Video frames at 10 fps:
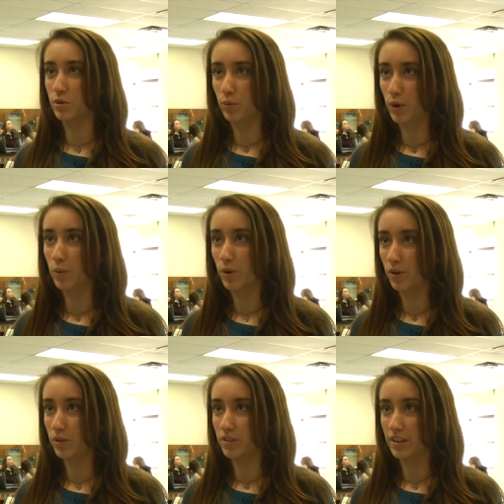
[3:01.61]
use in the
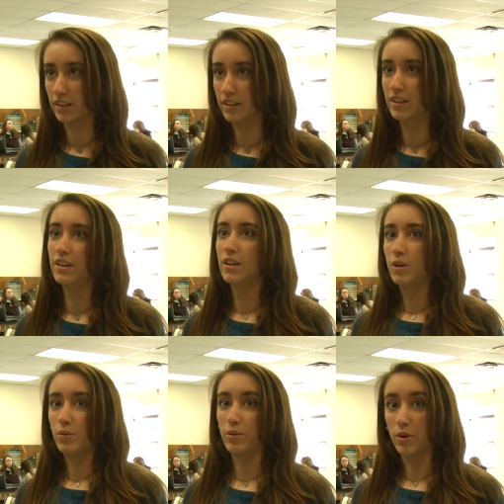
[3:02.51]
real world, like
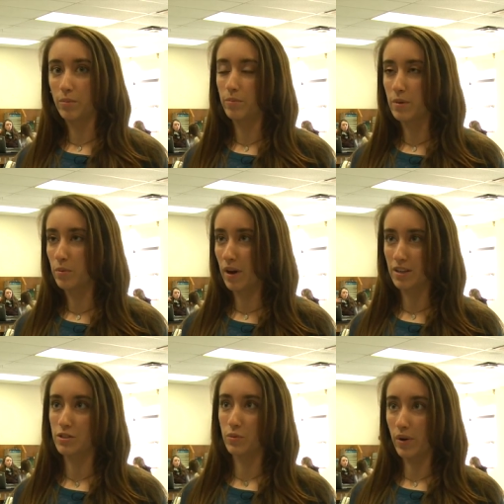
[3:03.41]
when you know
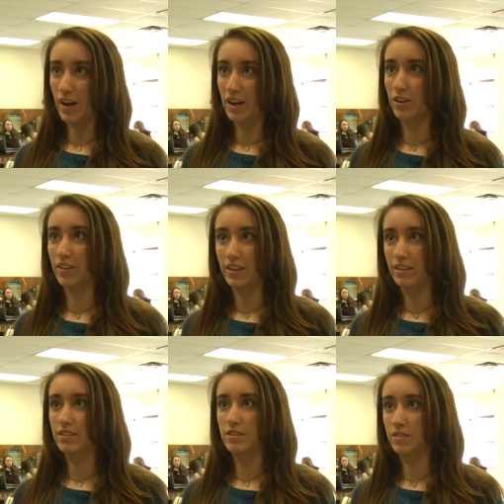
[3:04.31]
people pass away or
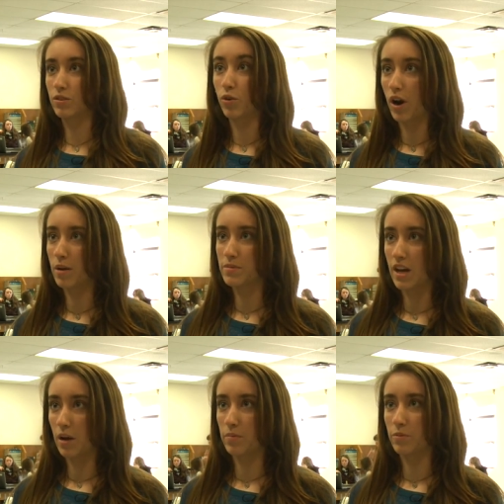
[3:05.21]
like
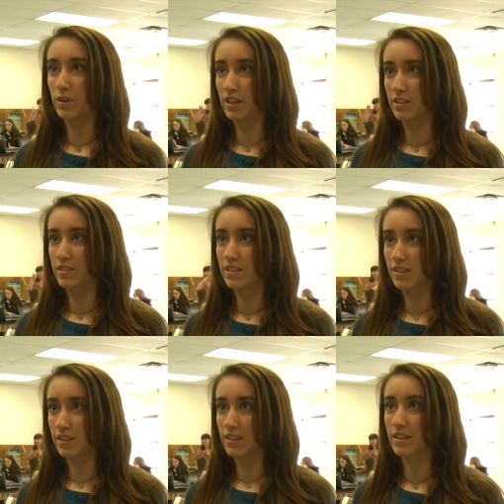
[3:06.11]
crimes happen, we get to
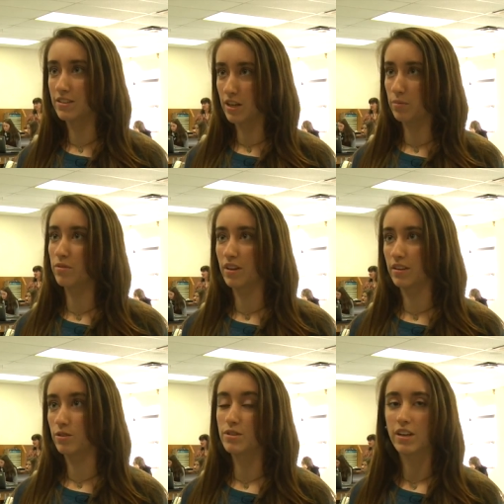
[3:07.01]
see like the in-depth
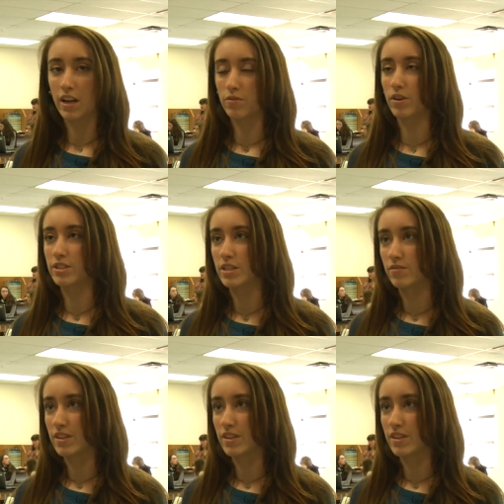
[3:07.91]
thing that you see kind of on